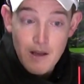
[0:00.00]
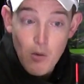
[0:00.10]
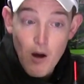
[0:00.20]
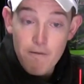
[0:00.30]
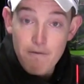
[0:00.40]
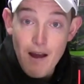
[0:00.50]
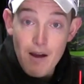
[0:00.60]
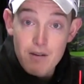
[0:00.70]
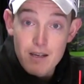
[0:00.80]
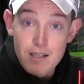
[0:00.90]
What I
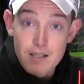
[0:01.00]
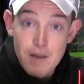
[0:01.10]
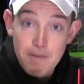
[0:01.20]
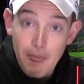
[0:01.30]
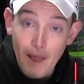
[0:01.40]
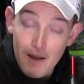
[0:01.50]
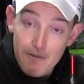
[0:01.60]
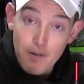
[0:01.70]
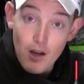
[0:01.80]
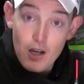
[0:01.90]
found is, at
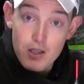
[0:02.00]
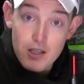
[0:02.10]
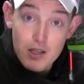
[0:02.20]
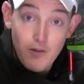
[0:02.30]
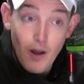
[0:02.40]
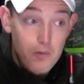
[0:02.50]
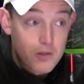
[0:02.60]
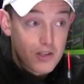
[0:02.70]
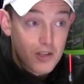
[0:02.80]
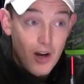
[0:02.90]
first this float
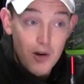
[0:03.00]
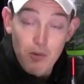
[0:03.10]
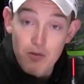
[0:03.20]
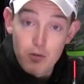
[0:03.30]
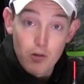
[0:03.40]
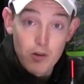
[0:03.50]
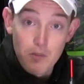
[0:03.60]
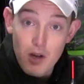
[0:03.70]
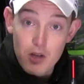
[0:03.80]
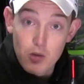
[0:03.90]
was designed with sort of
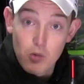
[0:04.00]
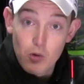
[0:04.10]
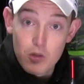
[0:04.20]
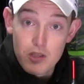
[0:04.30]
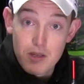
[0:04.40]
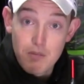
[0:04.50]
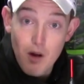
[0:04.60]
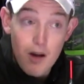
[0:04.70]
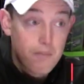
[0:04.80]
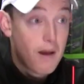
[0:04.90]
commercial waters in
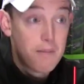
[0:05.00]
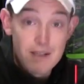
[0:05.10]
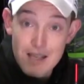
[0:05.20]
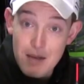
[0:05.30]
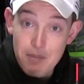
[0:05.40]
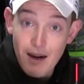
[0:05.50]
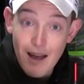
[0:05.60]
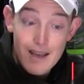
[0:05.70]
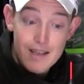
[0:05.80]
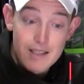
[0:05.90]
mind, maybe deeper
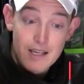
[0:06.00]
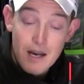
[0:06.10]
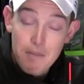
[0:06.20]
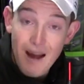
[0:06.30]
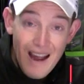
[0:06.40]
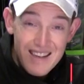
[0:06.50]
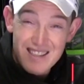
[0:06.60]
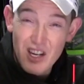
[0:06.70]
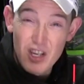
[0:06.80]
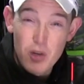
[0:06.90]
lakes, but
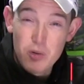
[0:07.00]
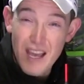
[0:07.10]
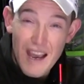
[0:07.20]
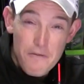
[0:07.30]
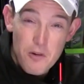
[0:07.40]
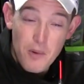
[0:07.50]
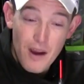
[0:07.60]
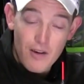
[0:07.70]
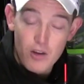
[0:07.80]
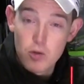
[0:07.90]
actually I use it
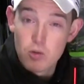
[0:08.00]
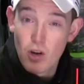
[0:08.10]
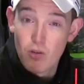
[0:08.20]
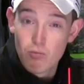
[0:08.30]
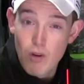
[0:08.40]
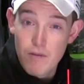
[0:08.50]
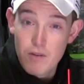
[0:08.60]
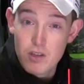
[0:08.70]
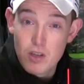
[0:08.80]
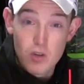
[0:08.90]
everywhere. I use it on
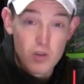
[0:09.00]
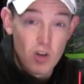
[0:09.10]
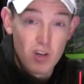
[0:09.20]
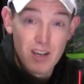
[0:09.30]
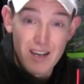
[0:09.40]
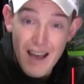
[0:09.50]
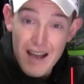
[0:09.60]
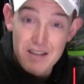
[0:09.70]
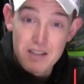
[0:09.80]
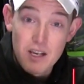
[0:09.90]
rivers, I use it on
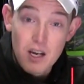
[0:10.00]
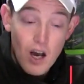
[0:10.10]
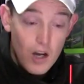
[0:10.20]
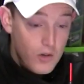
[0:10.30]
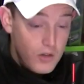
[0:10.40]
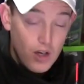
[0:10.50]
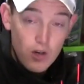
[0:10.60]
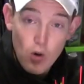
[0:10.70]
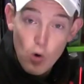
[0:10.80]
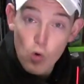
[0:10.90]
canals, I use it
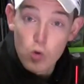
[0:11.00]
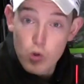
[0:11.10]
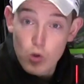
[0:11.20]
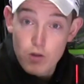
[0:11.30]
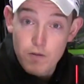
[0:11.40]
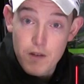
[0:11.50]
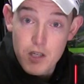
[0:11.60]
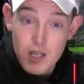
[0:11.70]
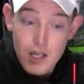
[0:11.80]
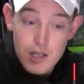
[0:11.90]
on all sorts of
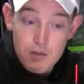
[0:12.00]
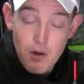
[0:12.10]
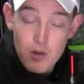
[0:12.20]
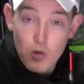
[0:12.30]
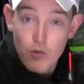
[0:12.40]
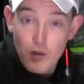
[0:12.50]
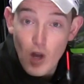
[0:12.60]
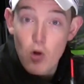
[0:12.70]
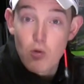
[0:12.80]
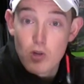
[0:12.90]
fishing, and it's my sort of
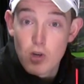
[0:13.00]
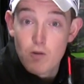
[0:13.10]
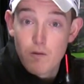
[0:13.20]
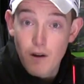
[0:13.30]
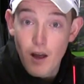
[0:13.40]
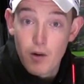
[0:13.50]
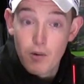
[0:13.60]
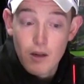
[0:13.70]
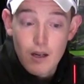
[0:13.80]
go-to float.